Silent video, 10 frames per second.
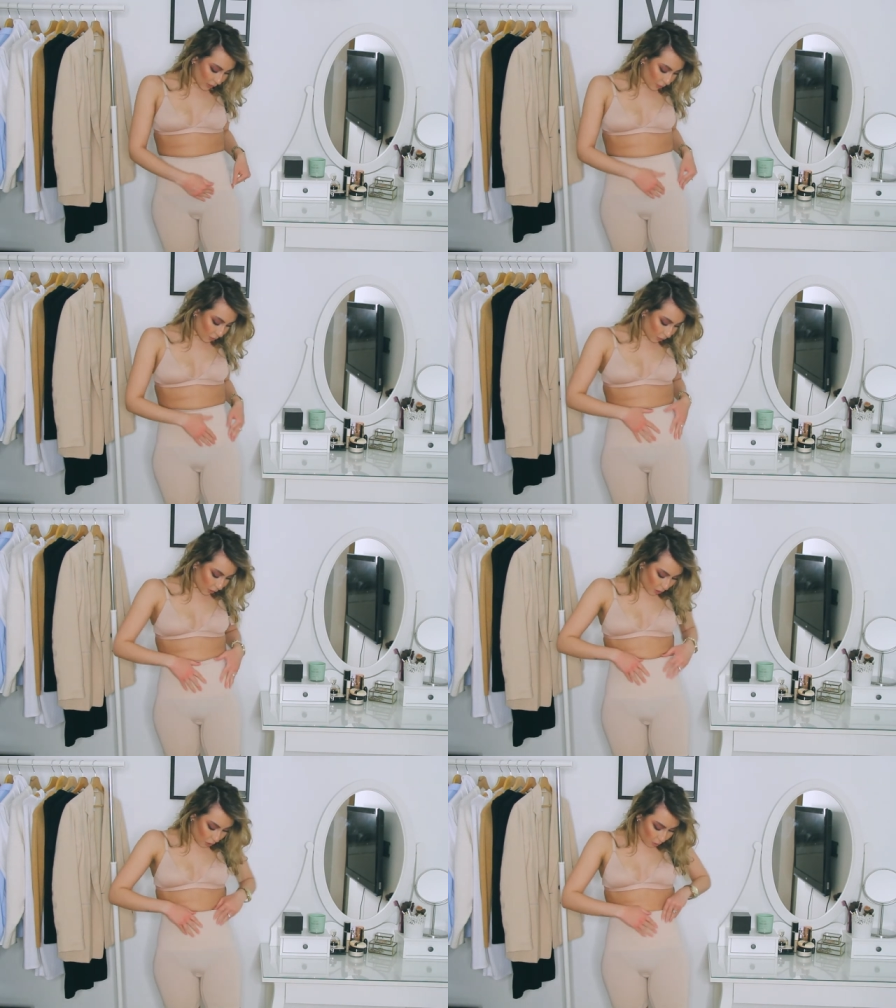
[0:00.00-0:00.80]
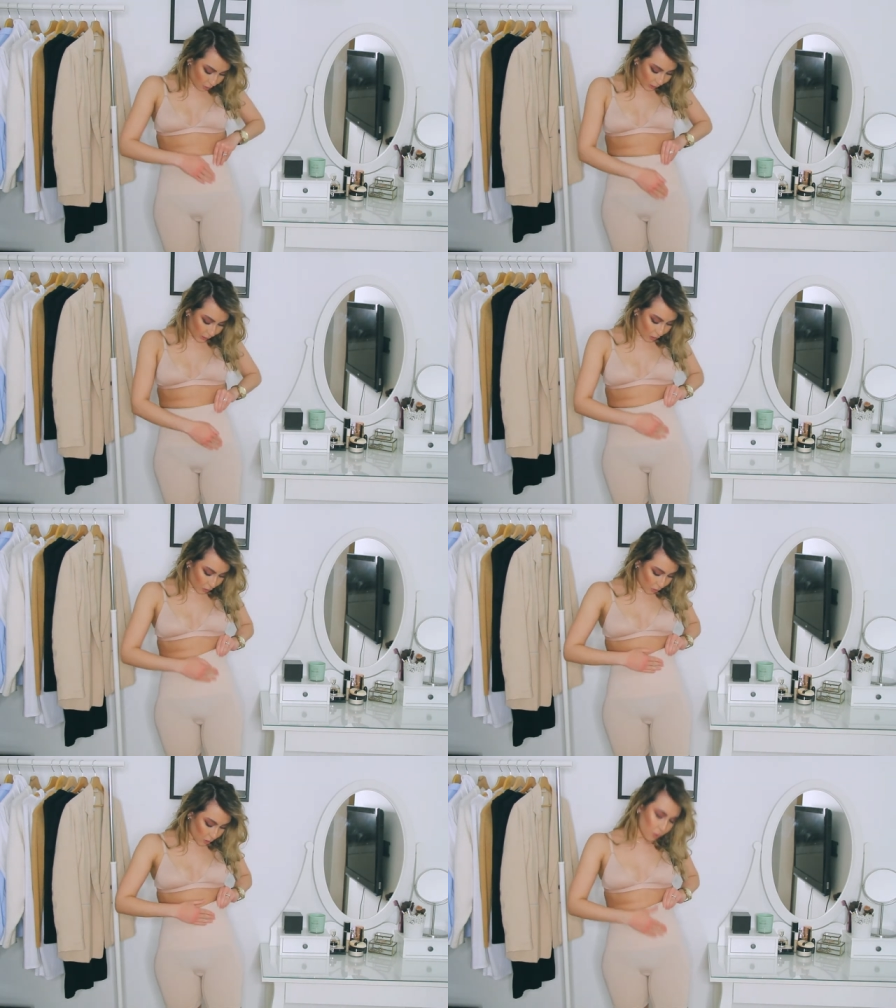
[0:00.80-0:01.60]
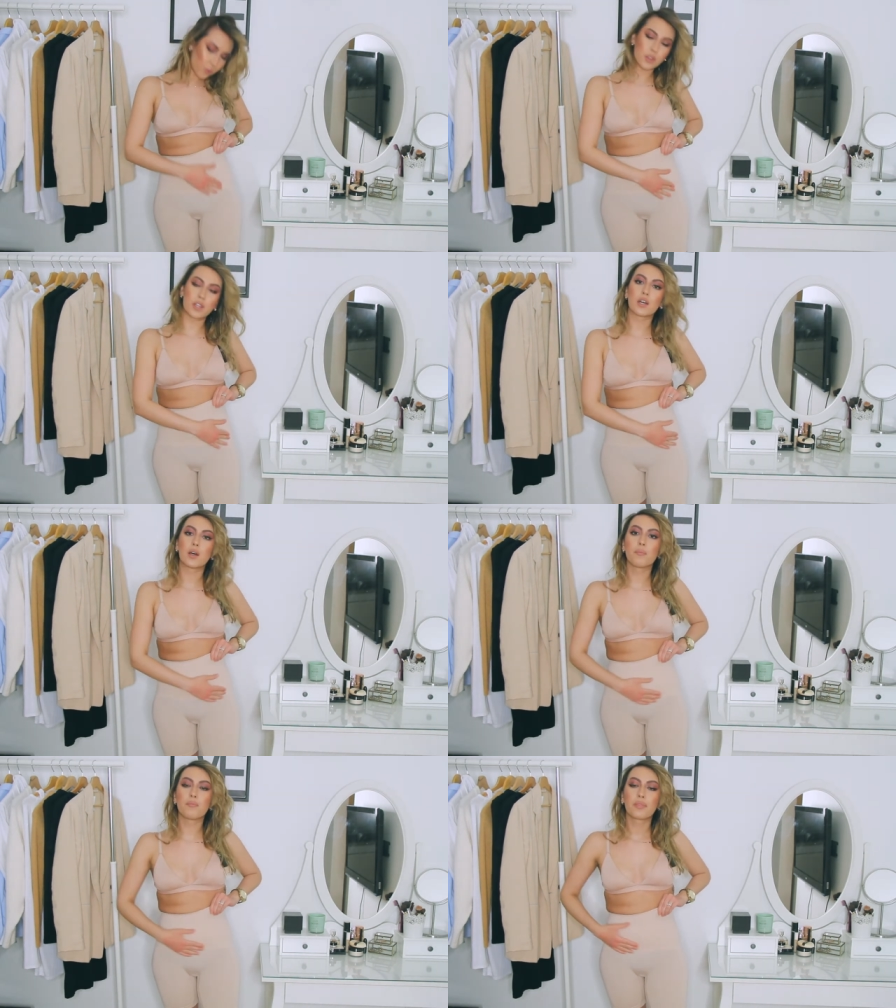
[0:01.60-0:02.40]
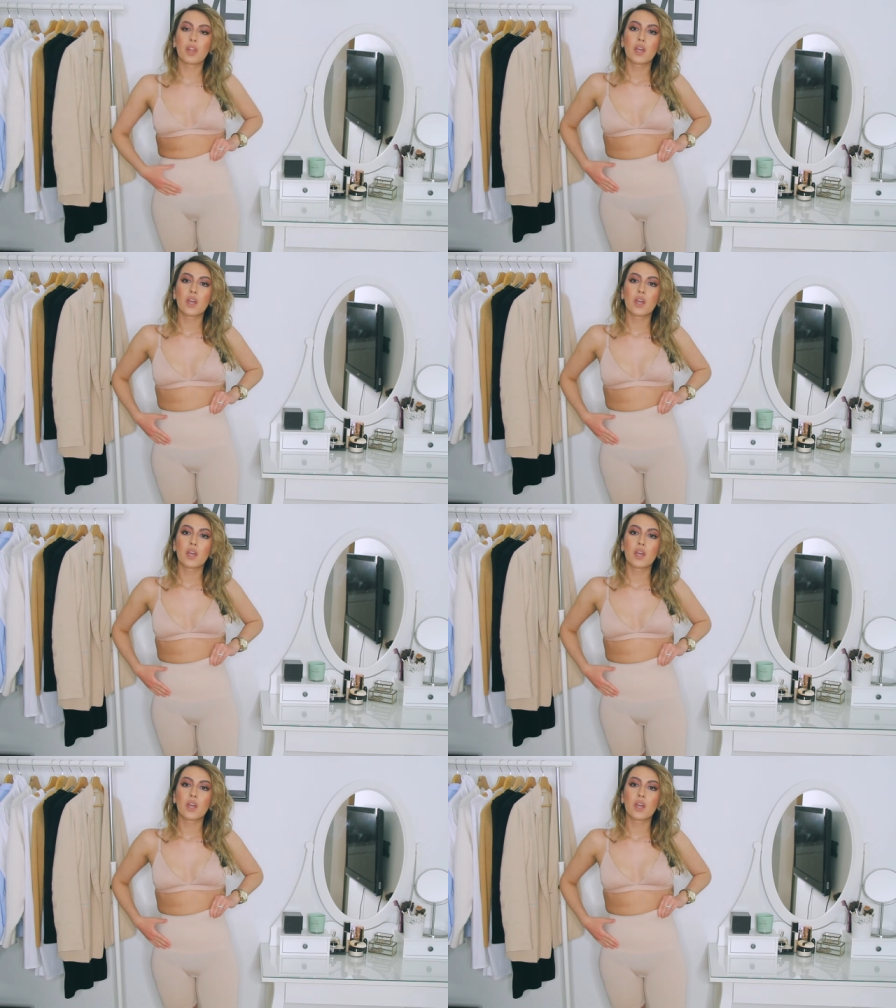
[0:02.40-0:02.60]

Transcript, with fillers: different here, so the